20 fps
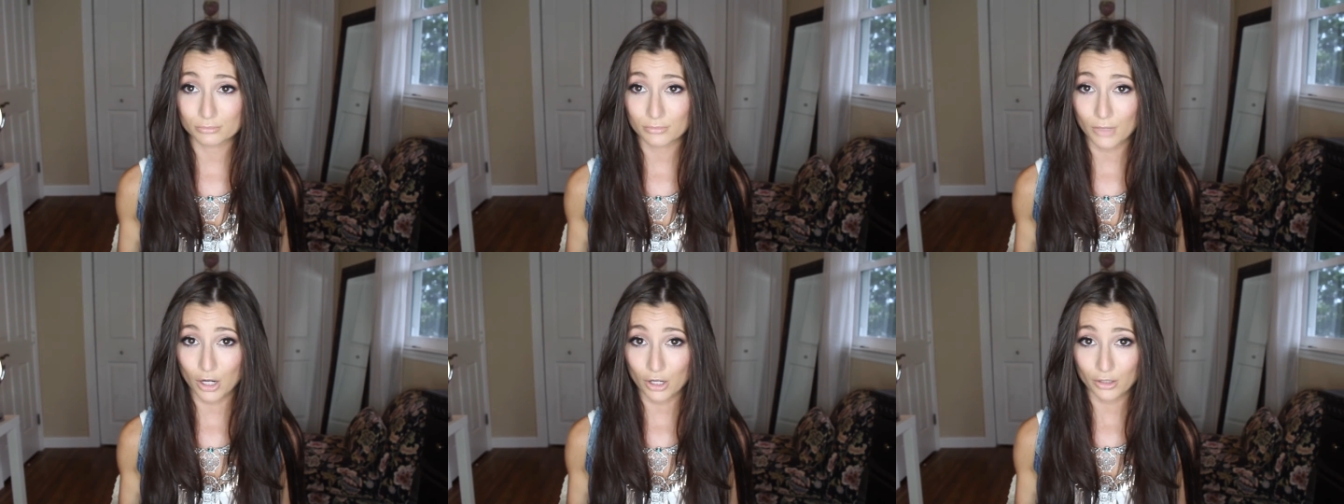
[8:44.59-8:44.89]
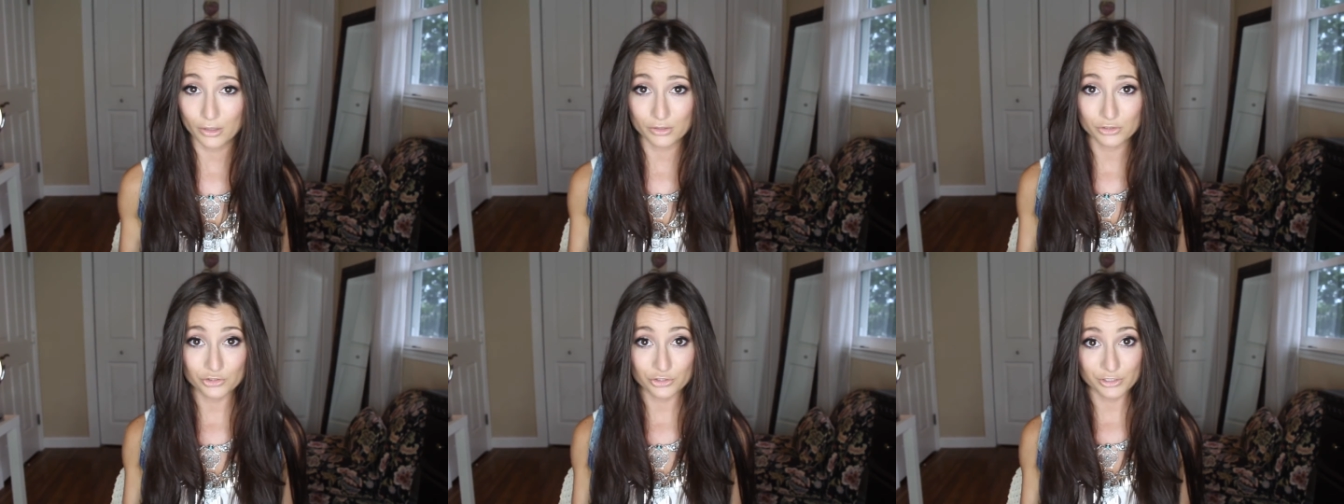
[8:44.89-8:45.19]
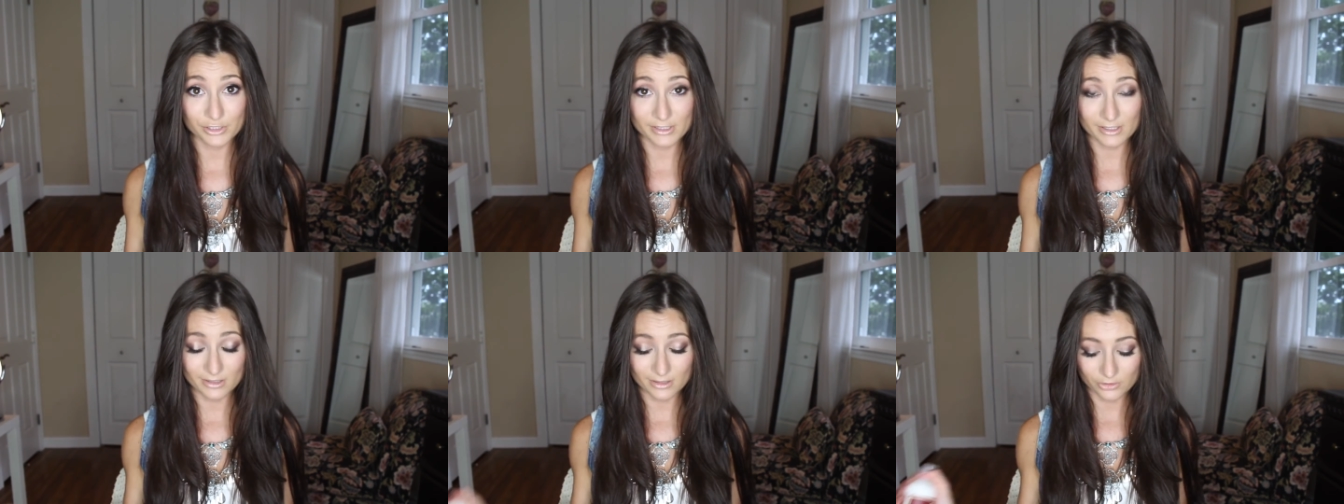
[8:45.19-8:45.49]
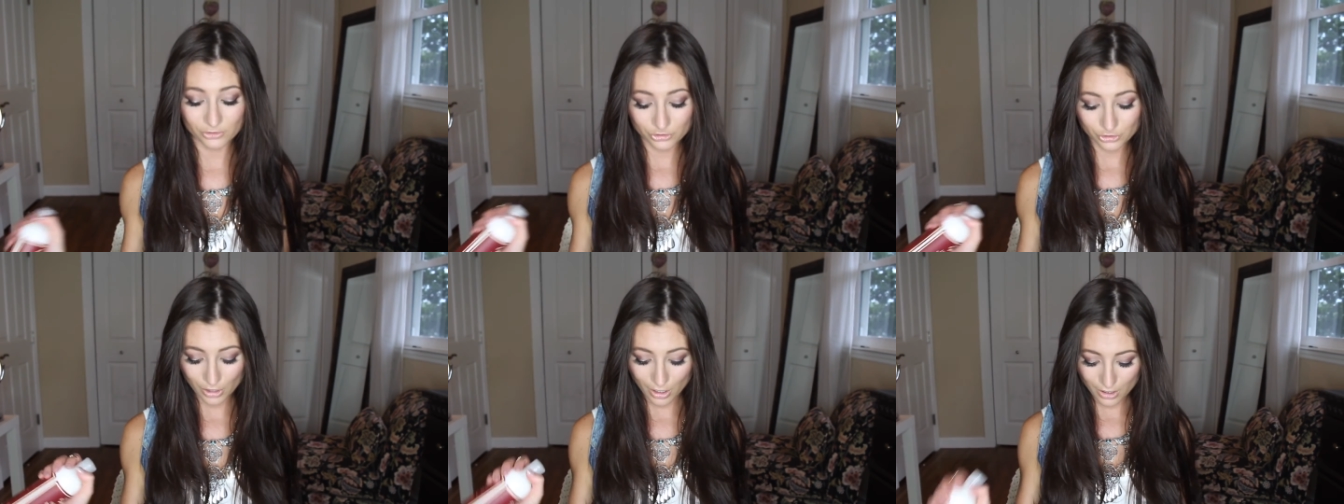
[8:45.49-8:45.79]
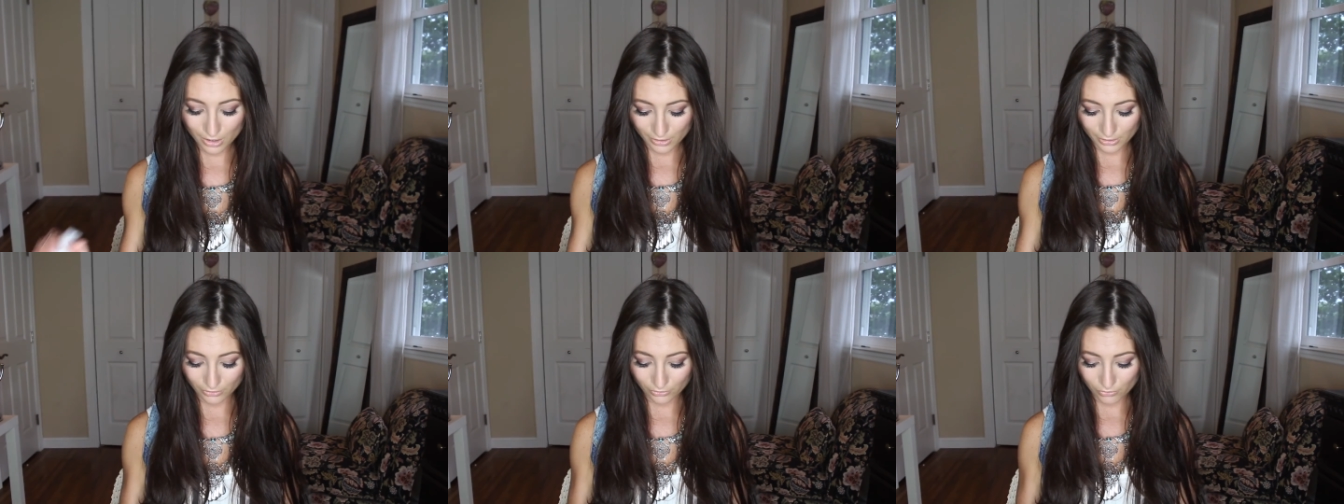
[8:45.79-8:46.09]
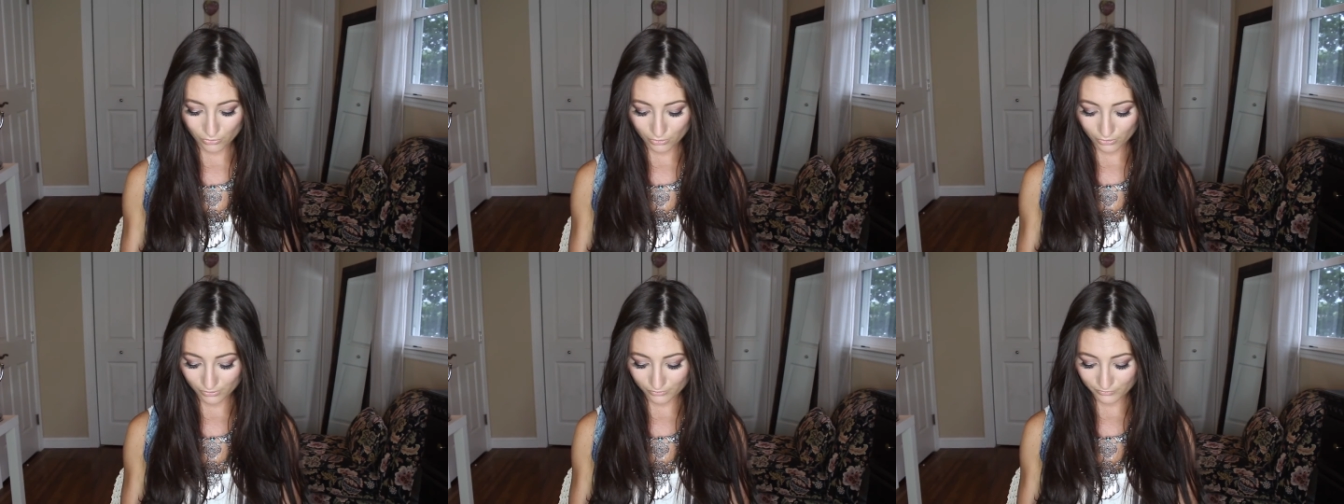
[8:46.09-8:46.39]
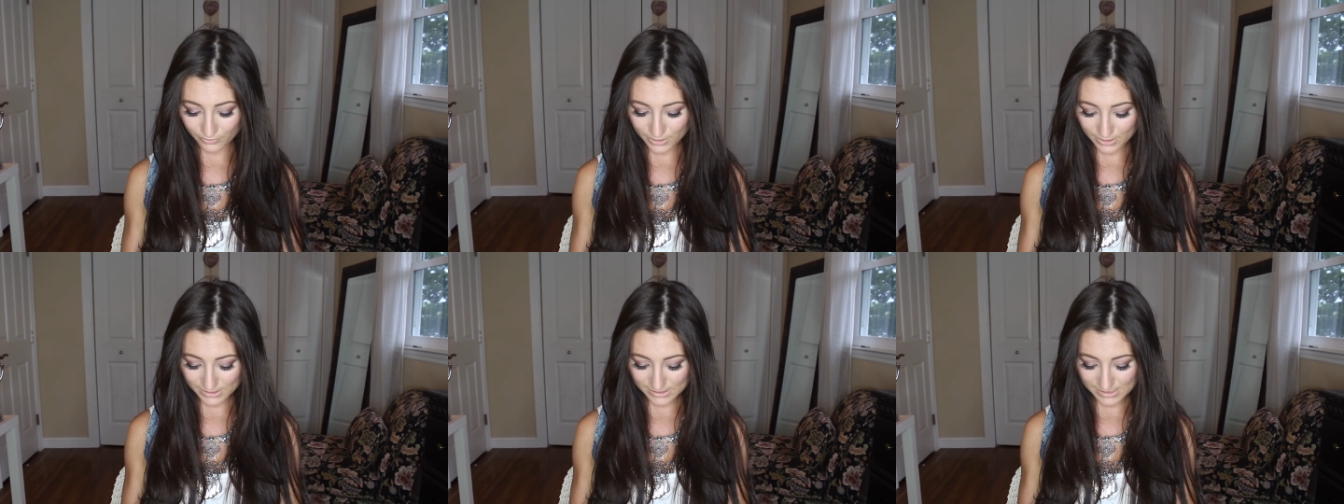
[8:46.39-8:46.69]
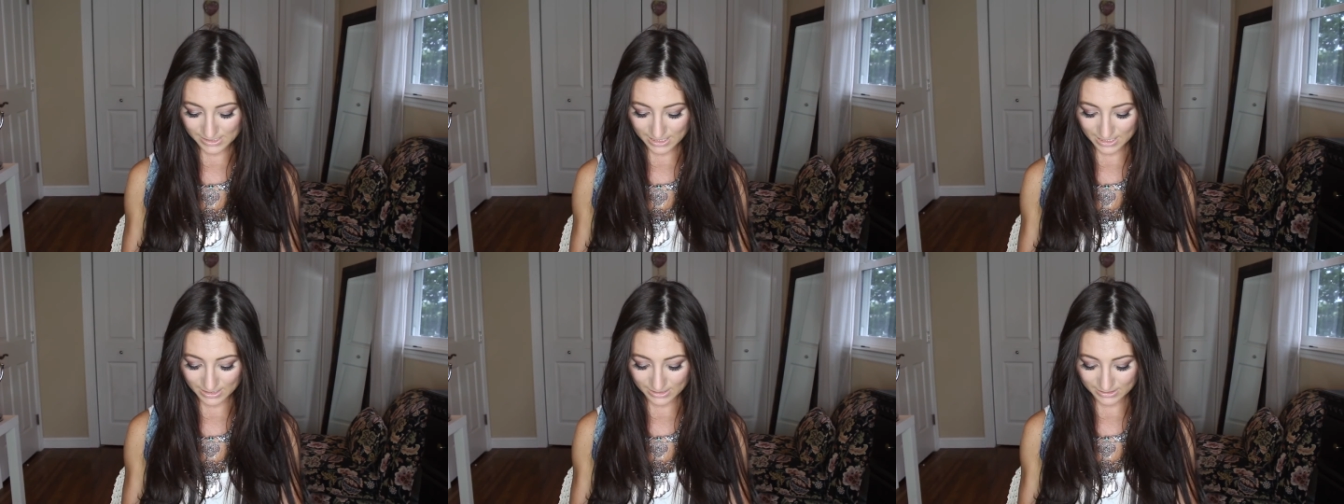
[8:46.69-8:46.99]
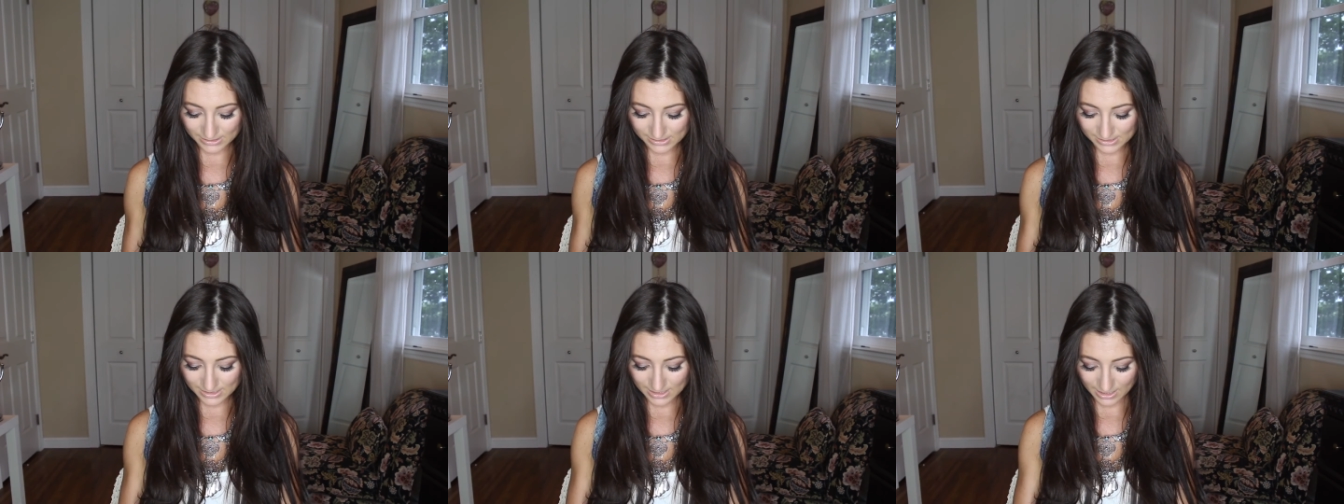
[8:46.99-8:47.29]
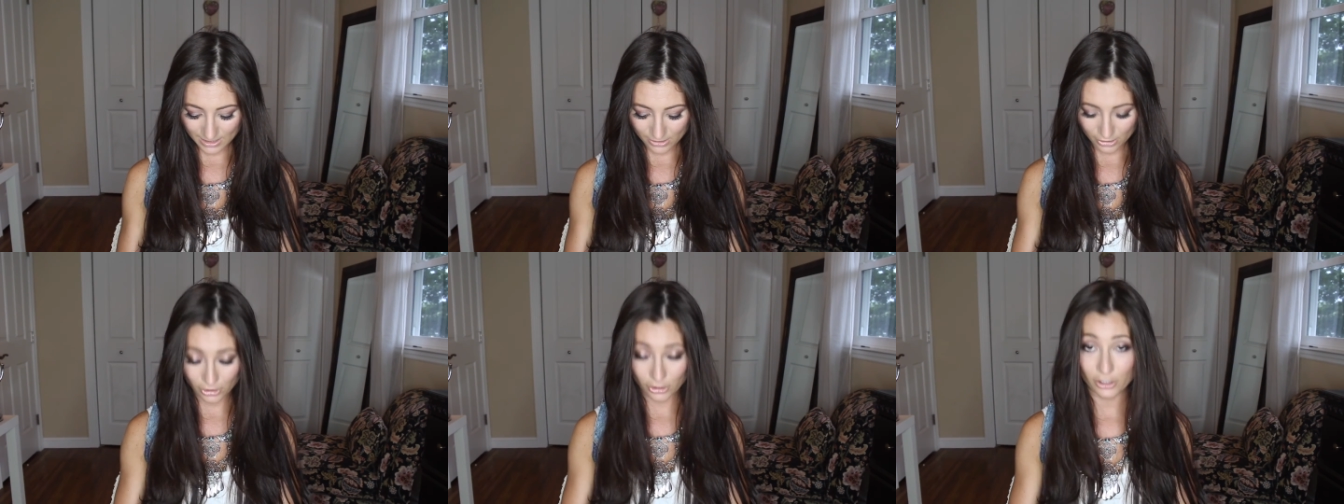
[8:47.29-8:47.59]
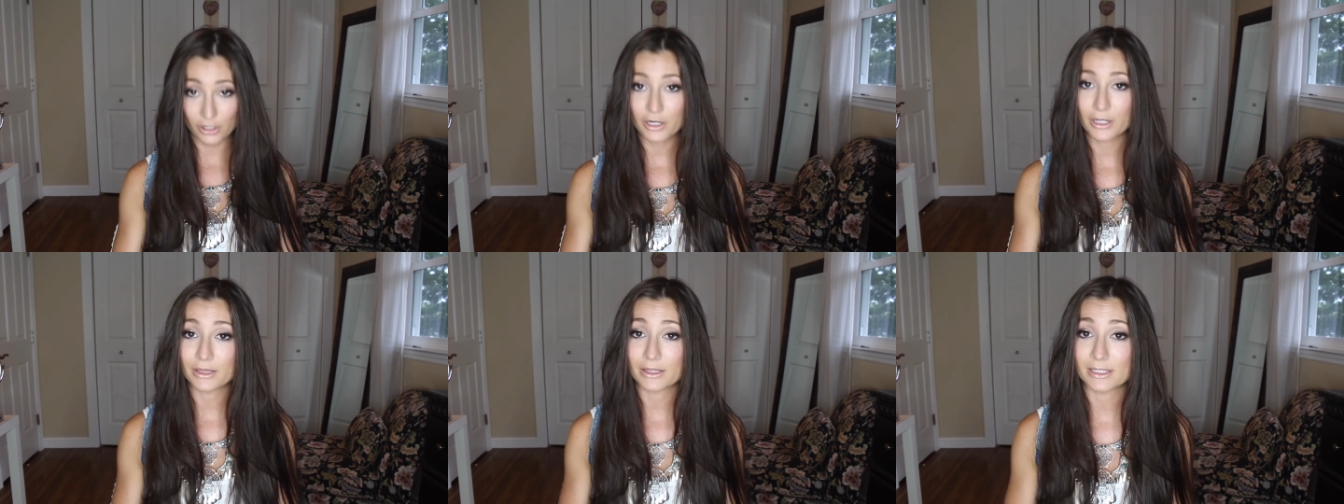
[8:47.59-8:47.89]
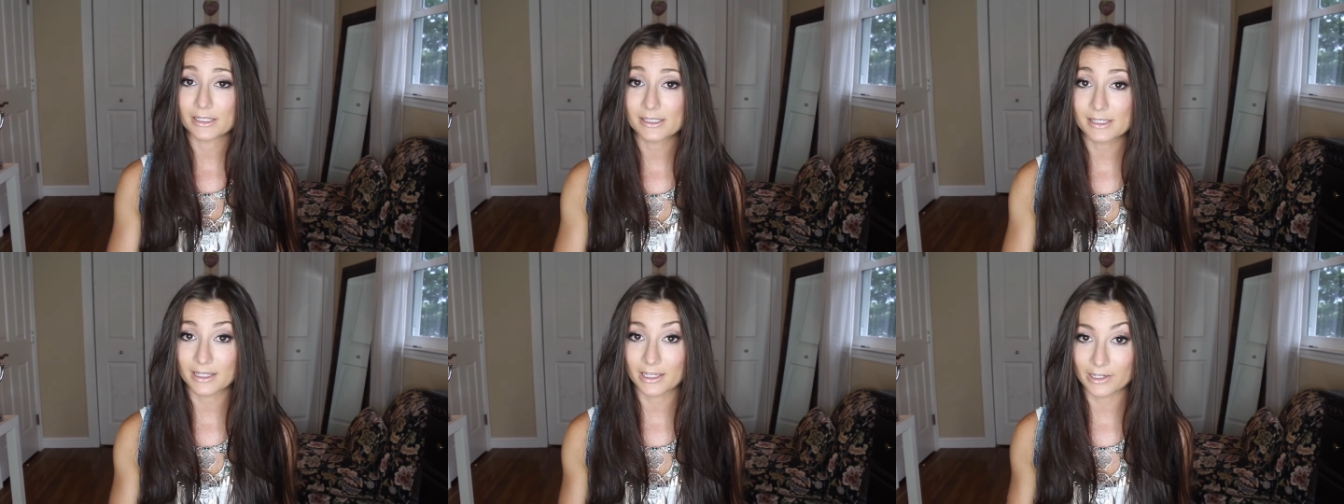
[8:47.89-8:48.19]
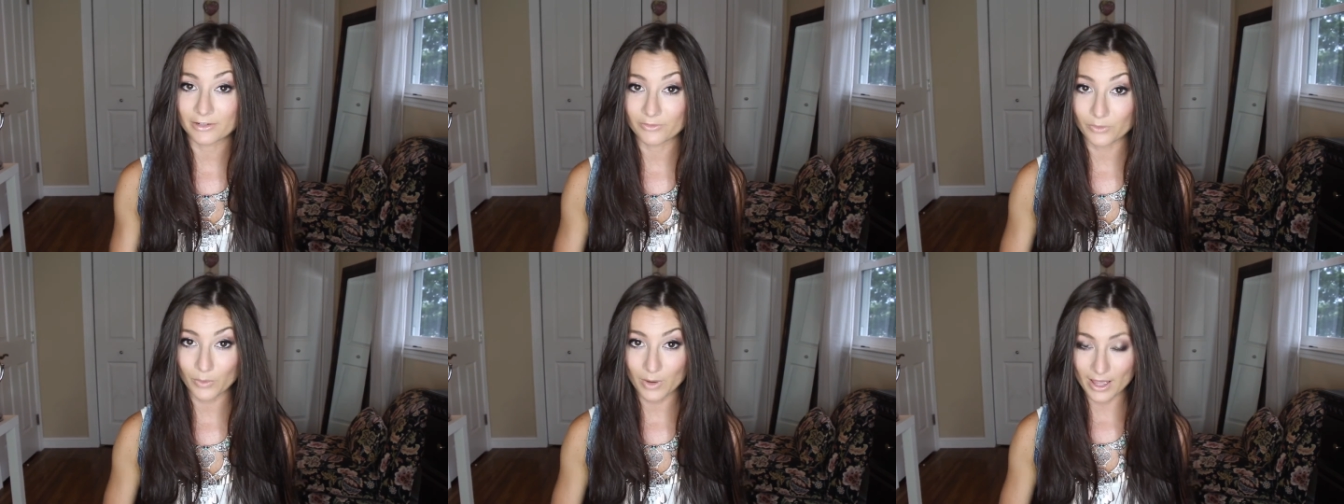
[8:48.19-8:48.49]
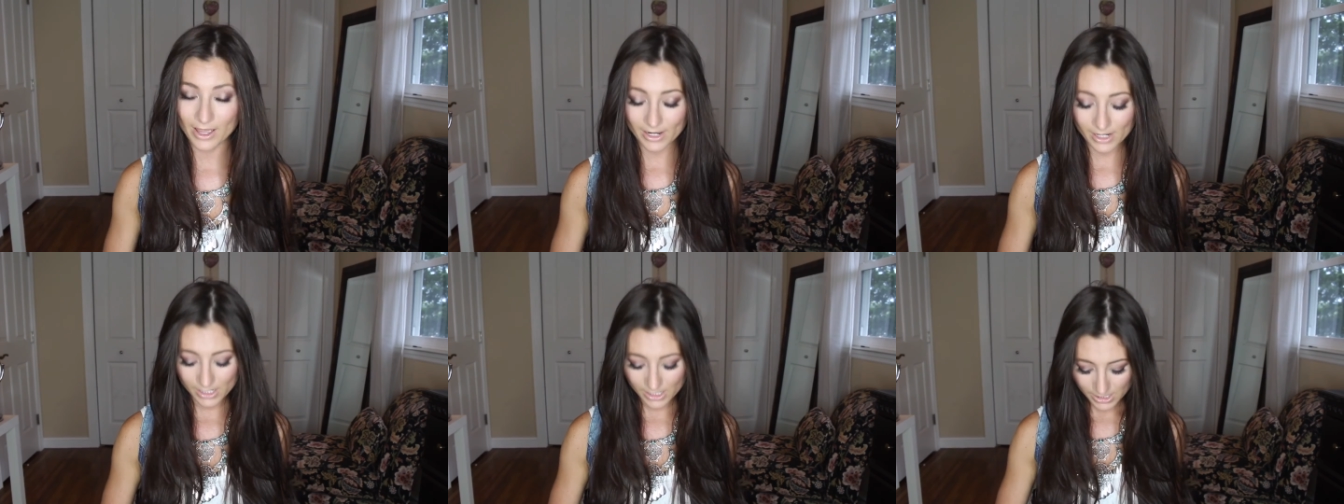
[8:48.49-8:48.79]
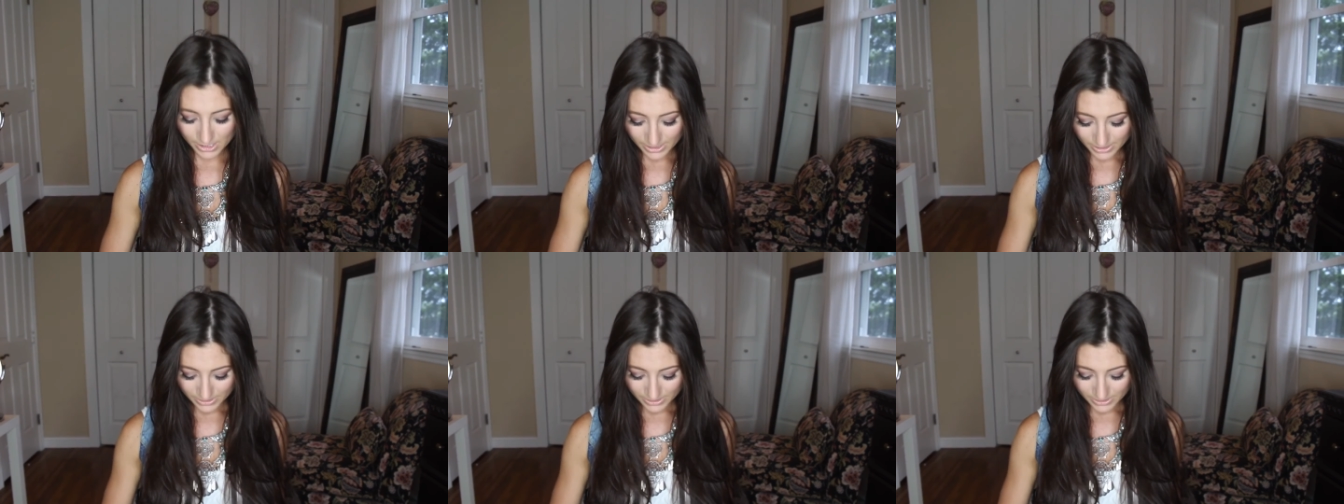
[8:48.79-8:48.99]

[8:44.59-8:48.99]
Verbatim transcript: are interested in trying all of these things that are in this giveaway.